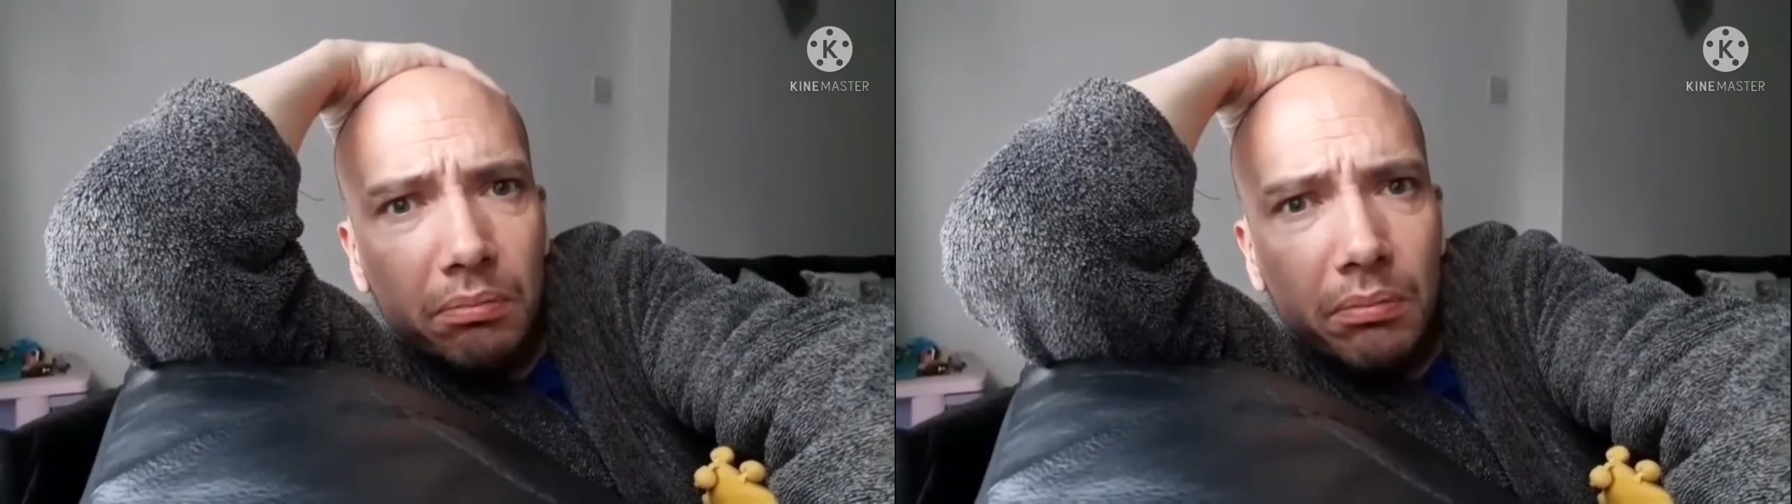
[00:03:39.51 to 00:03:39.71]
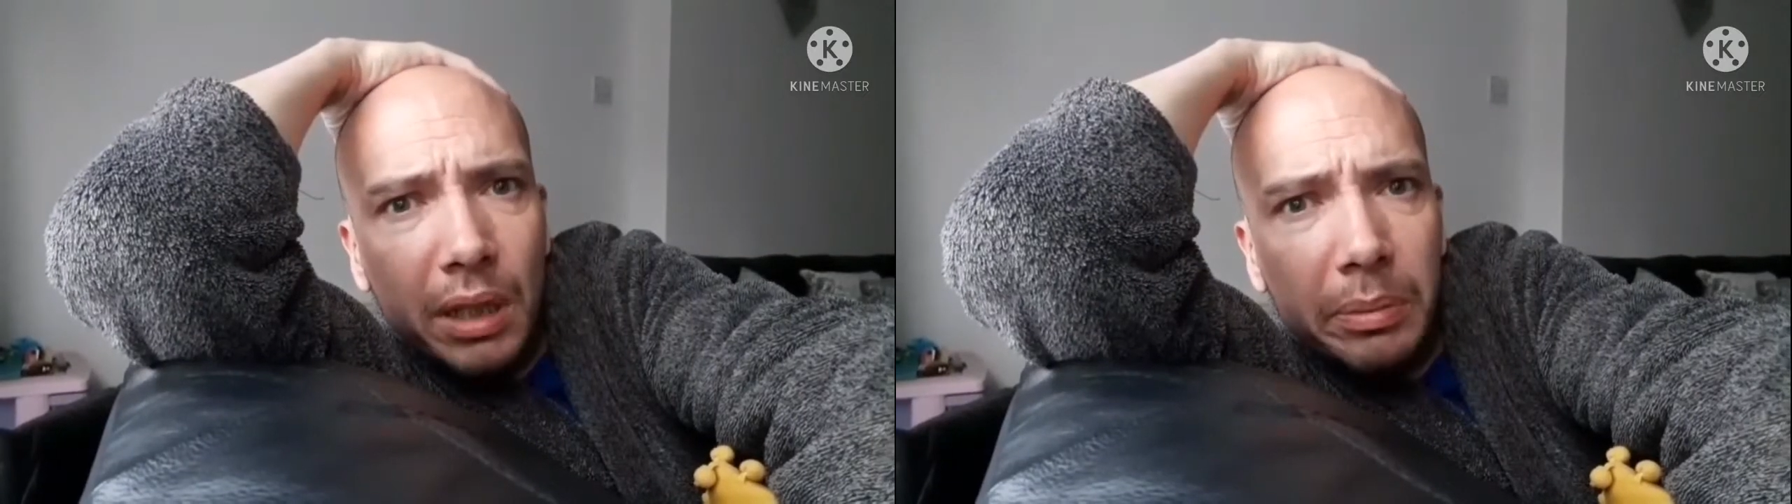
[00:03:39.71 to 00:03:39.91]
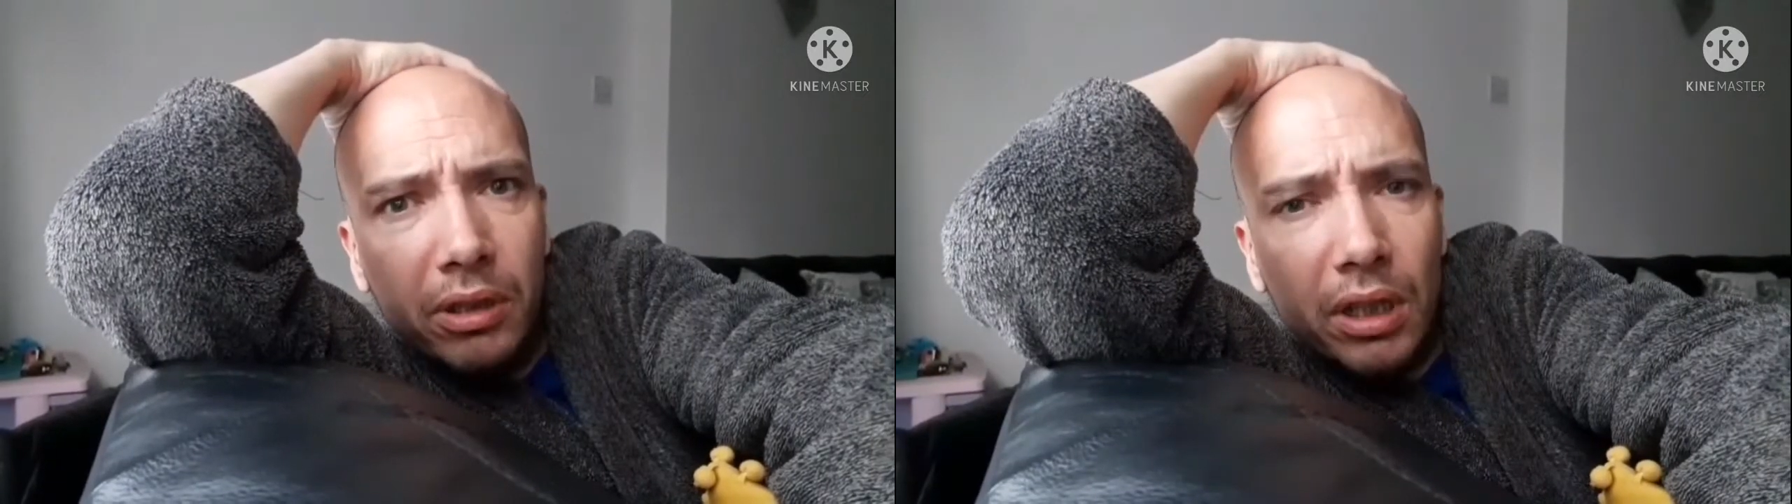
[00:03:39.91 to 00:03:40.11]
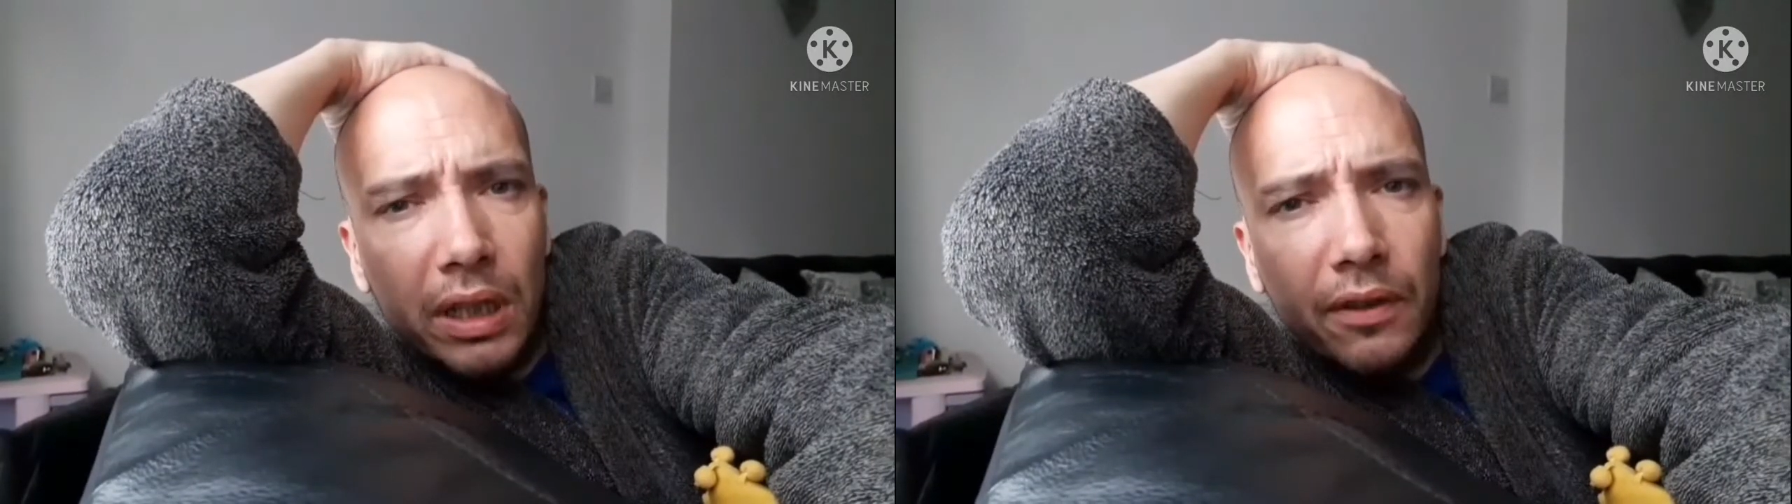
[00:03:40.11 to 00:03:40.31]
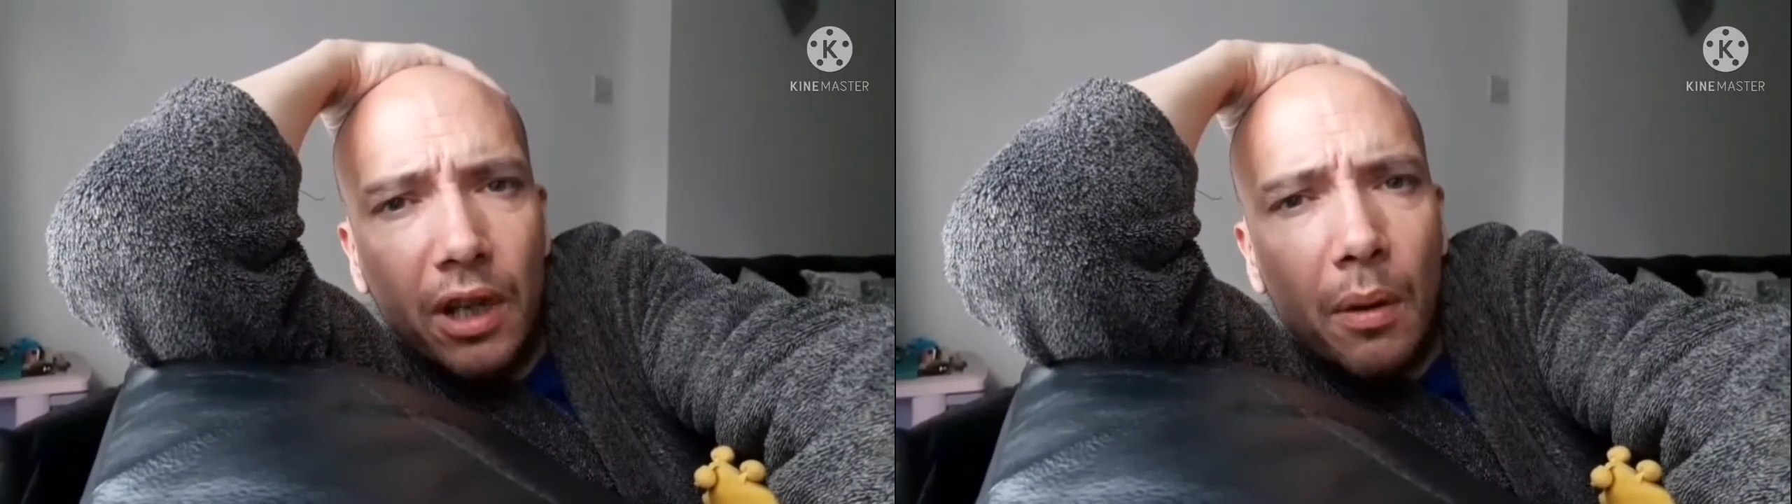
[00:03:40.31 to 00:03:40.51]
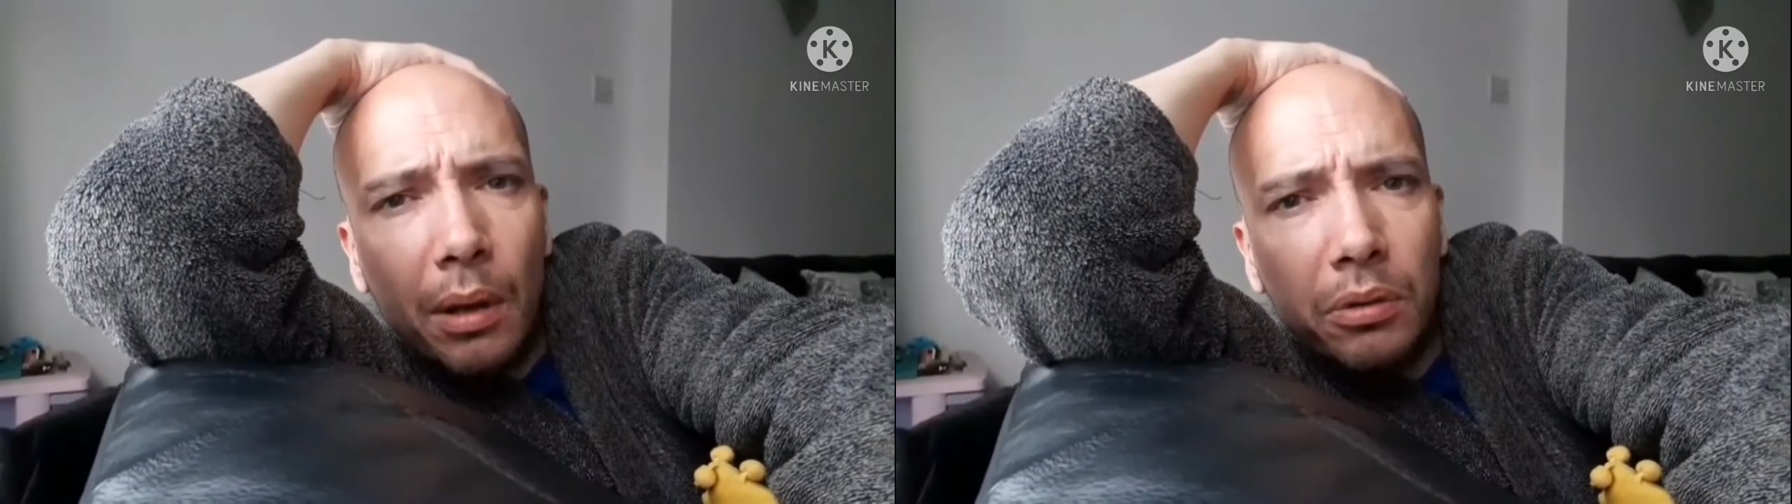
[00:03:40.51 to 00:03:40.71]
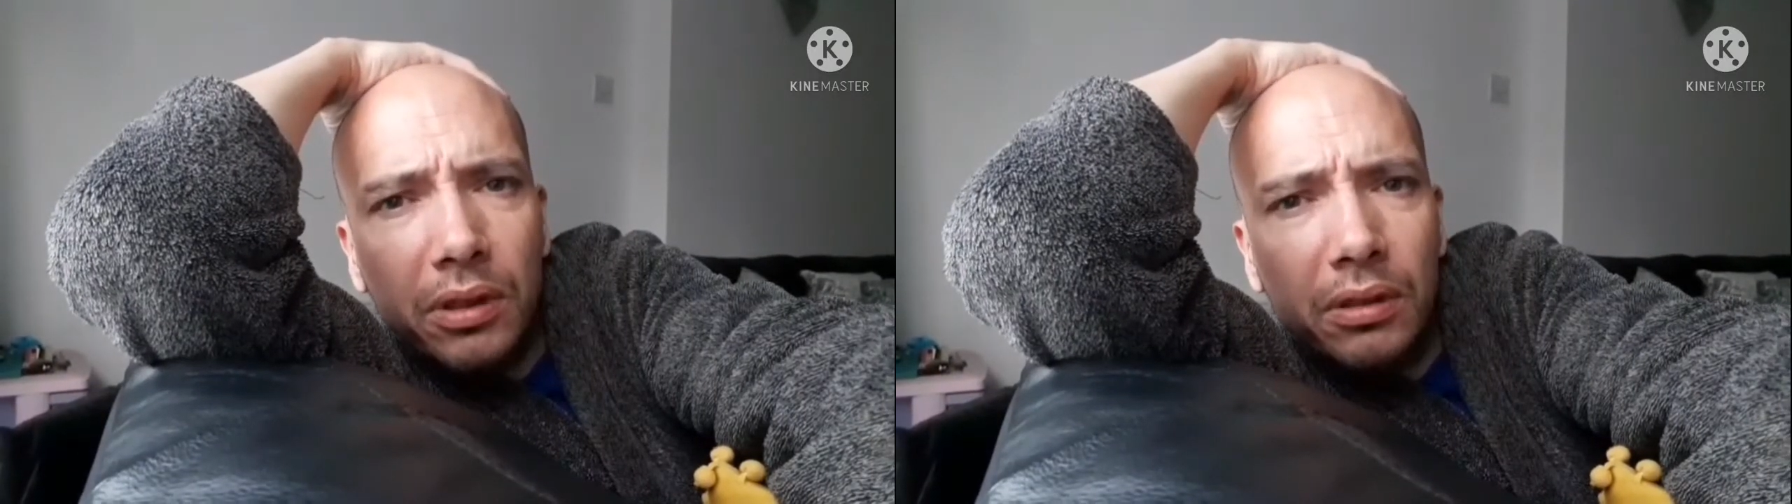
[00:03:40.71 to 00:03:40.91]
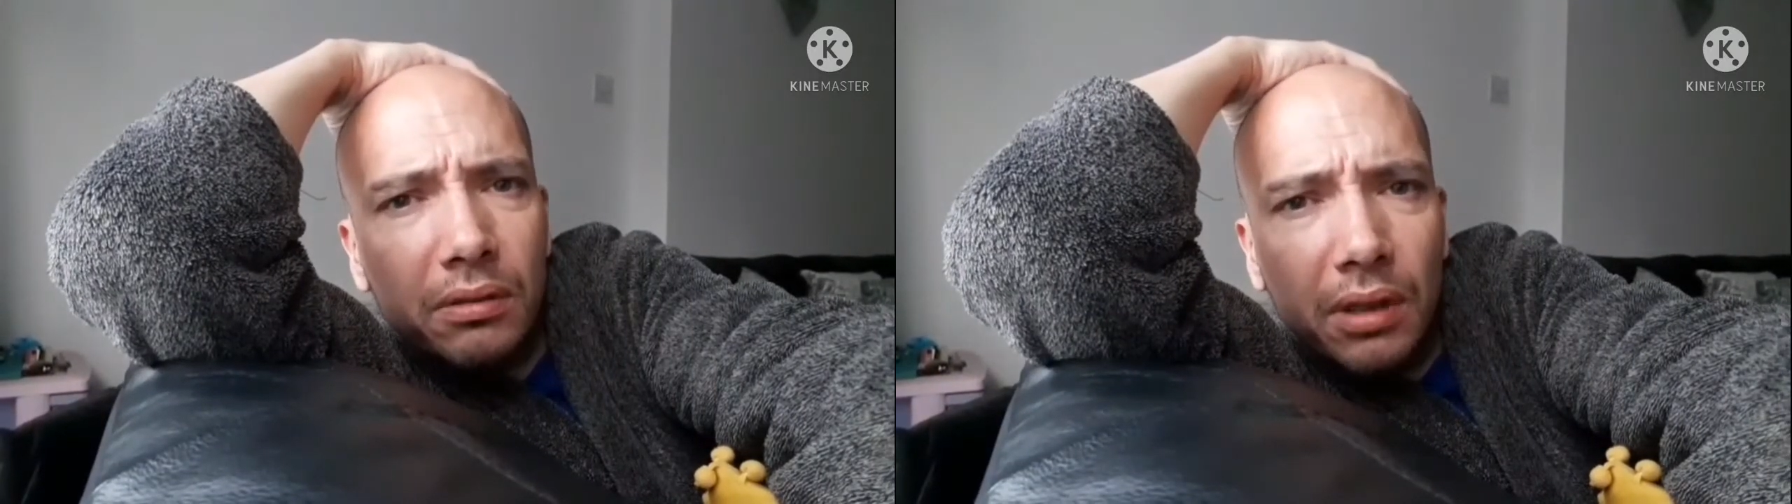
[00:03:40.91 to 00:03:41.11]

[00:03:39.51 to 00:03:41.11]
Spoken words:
maybe not even go out,